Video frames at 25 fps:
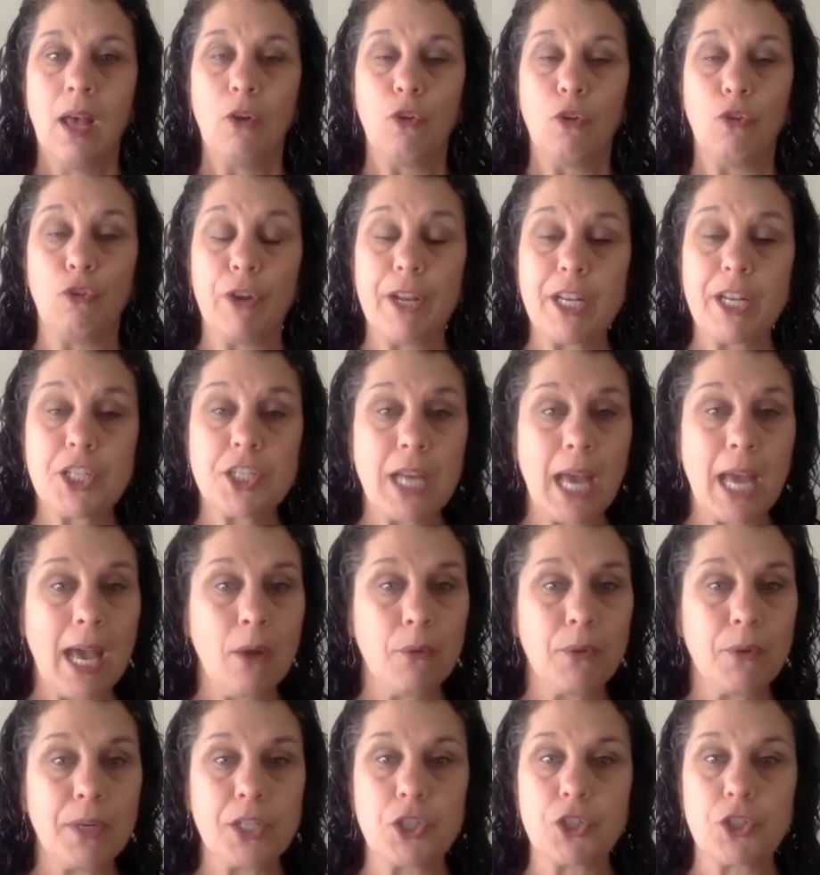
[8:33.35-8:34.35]
Reach
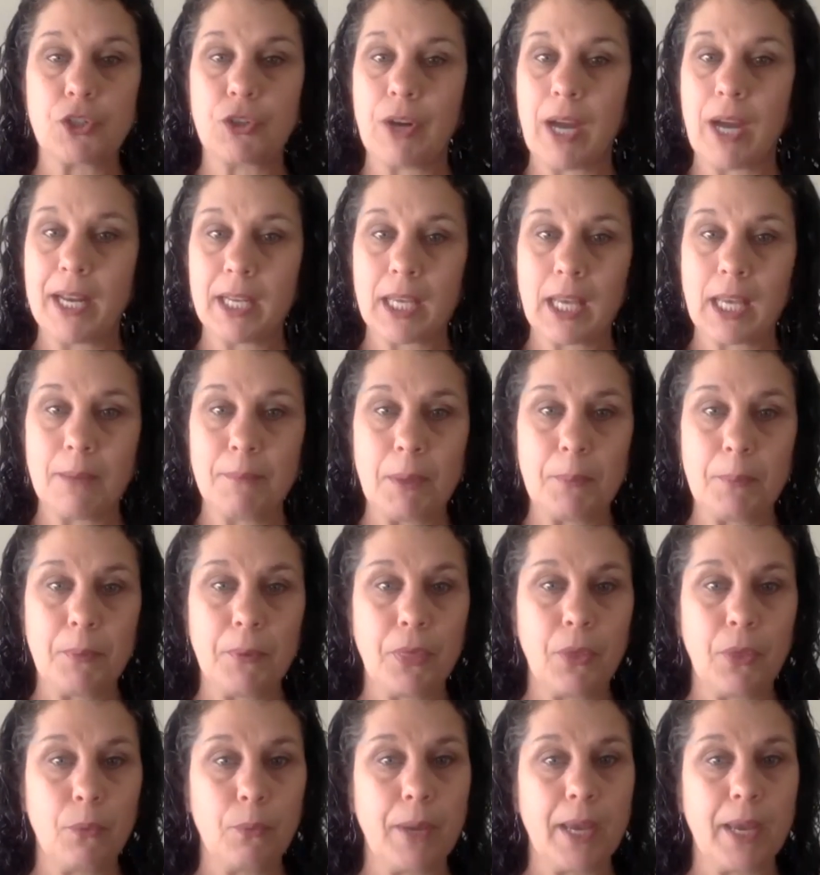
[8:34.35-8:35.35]
out and try to come up
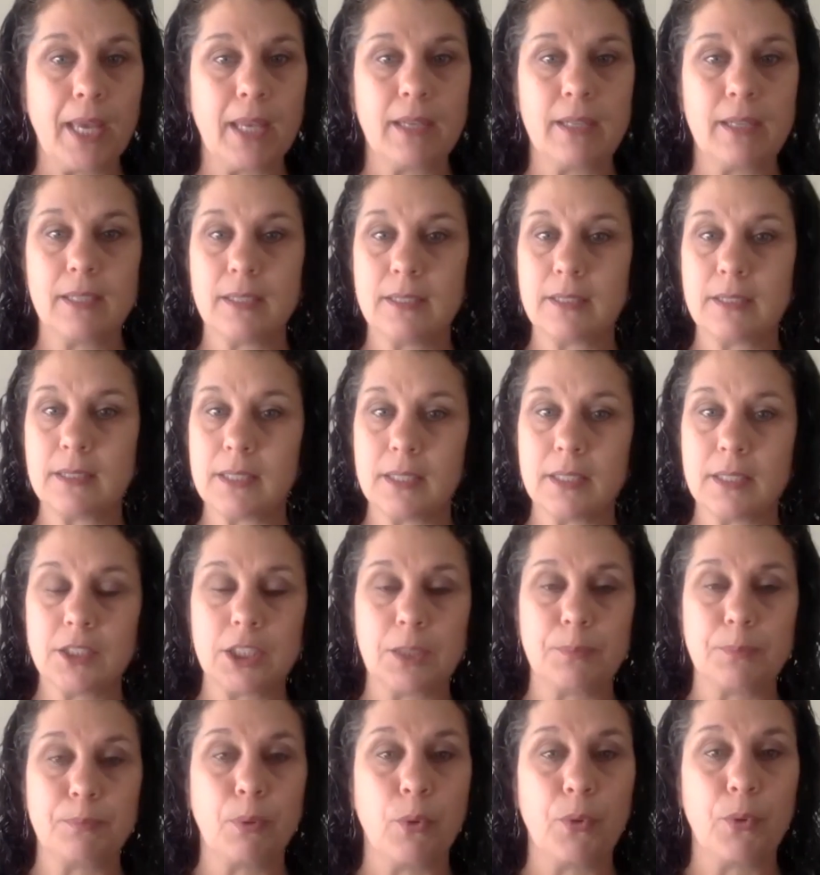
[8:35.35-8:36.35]
with a way to, to
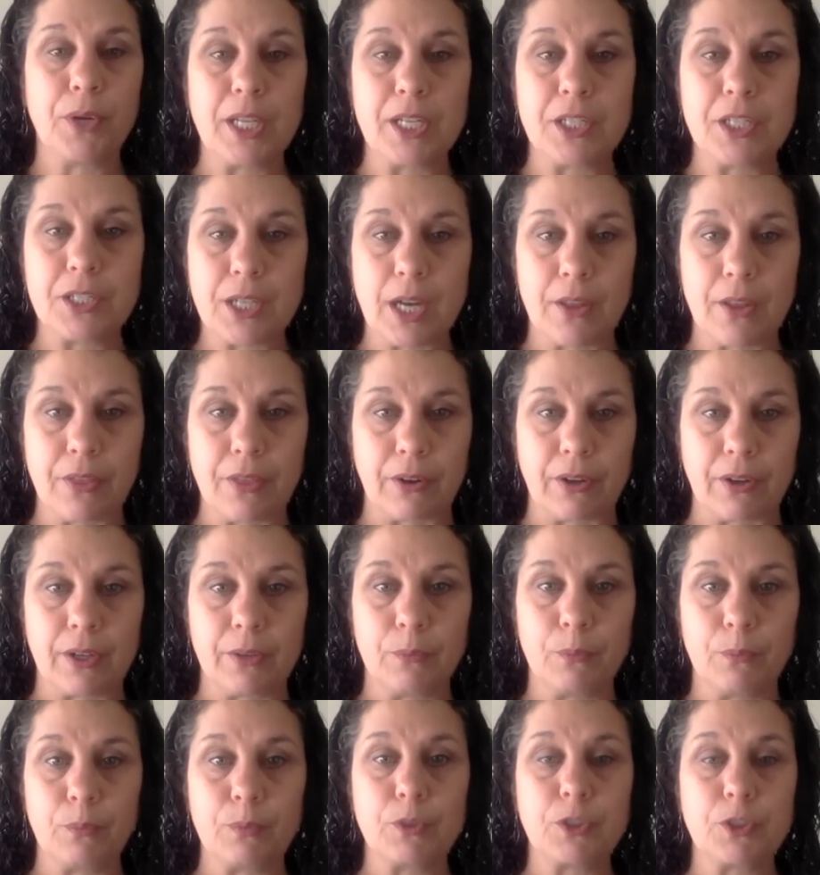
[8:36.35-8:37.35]
support each
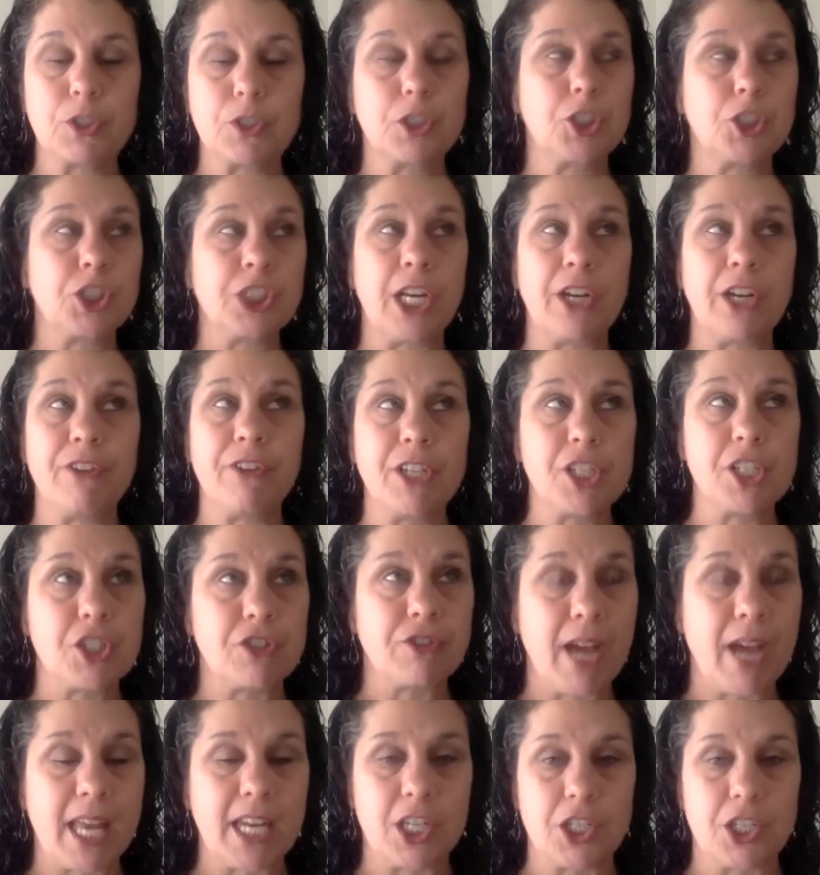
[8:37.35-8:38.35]
other, sharing
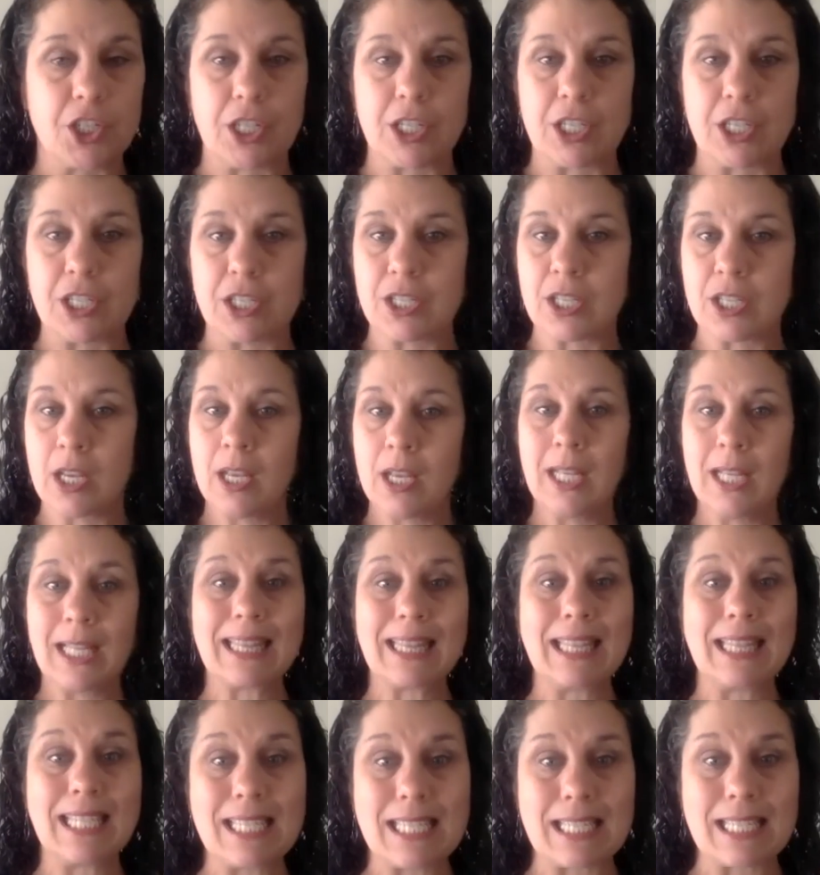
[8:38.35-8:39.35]
strategies,
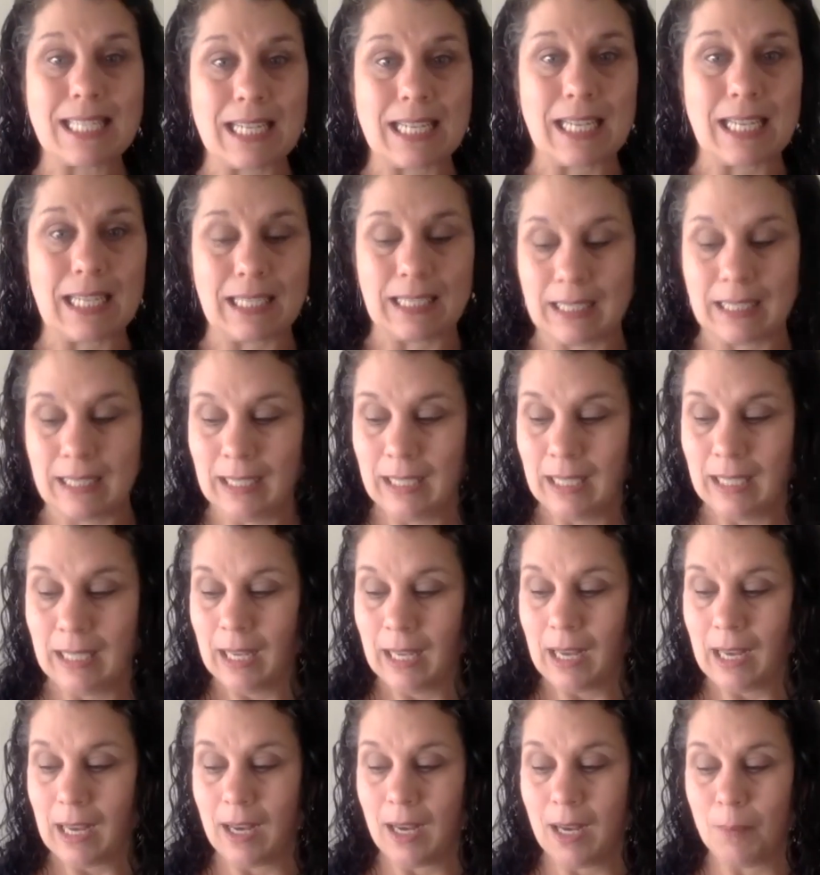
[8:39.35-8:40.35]
listening.
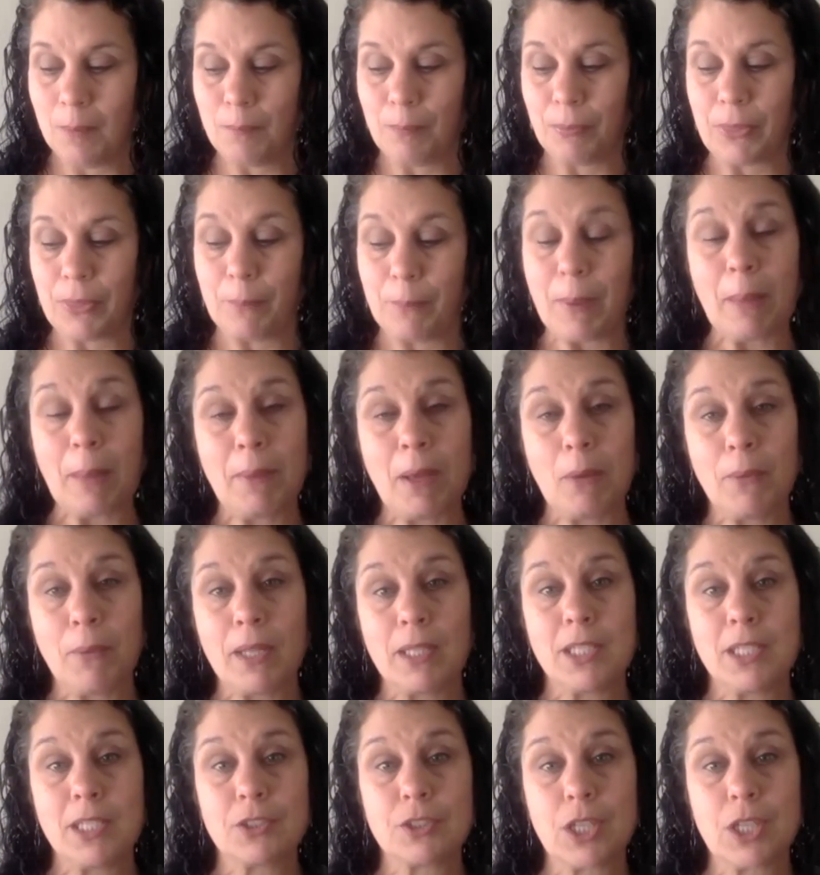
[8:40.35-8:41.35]
Um, the Belmont
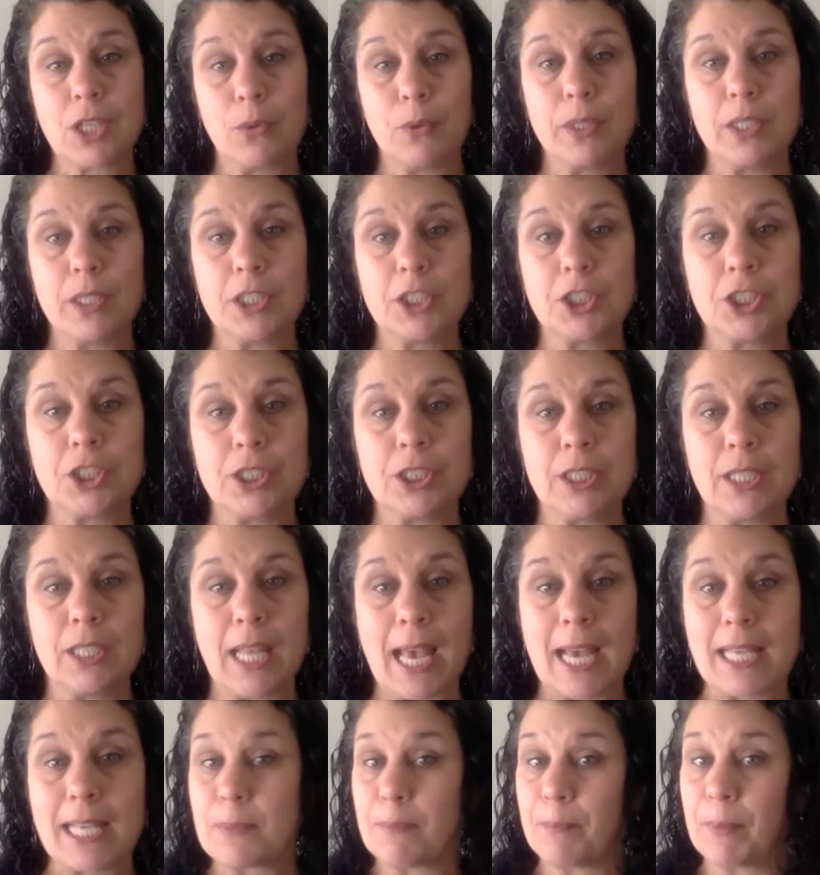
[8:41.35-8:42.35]
Wellness Coalition
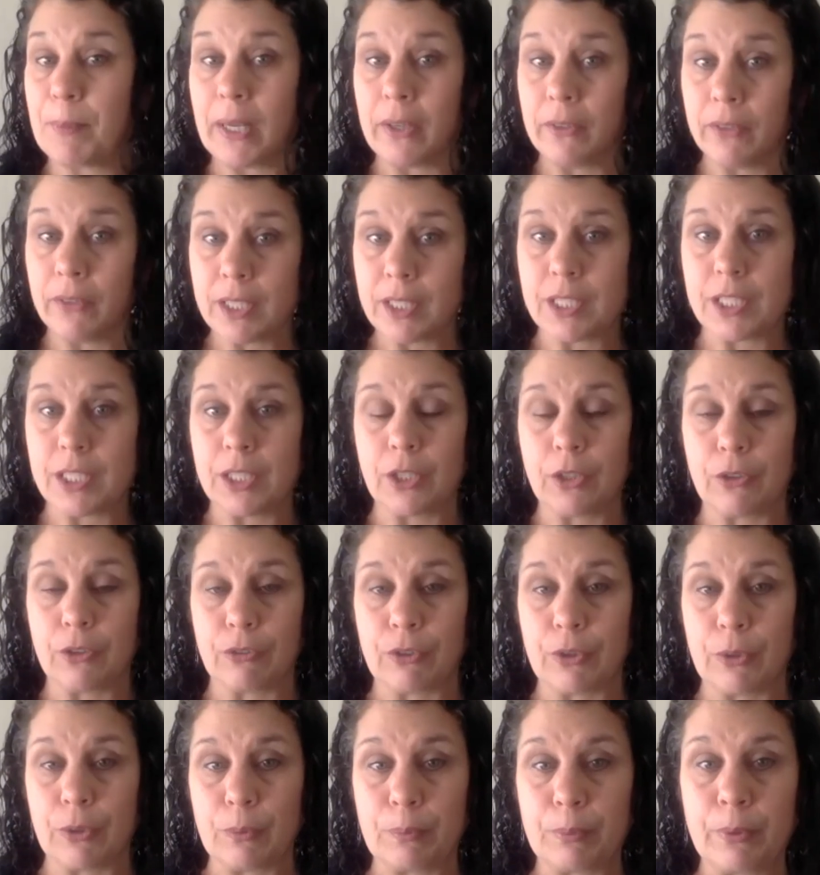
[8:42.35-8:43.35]
has a parenting
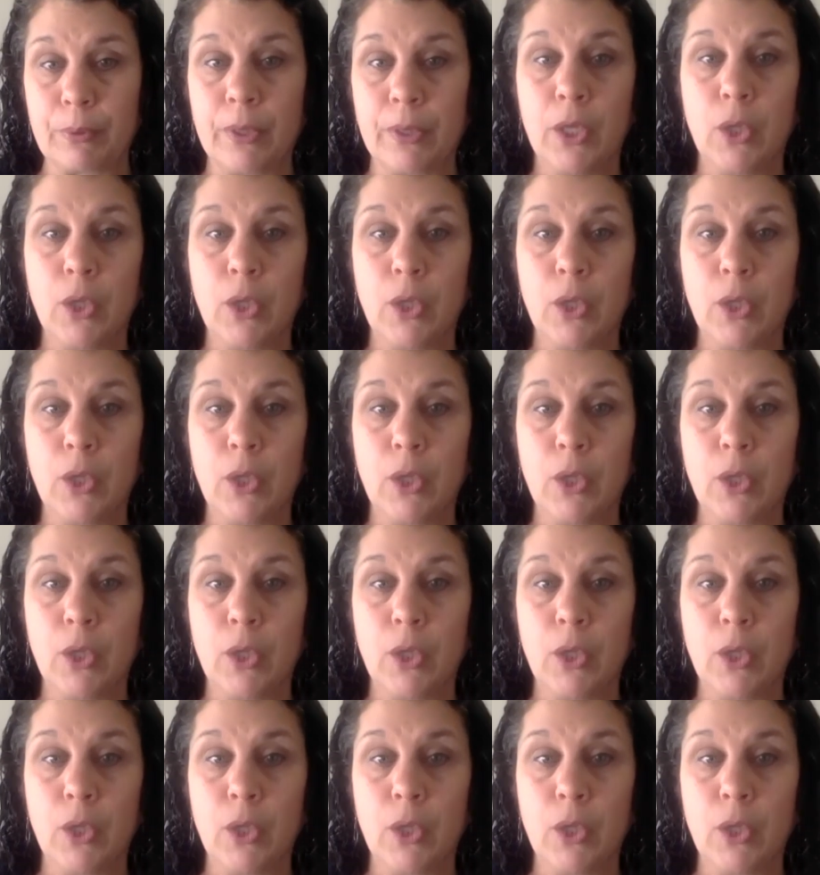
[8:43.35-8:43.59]
group.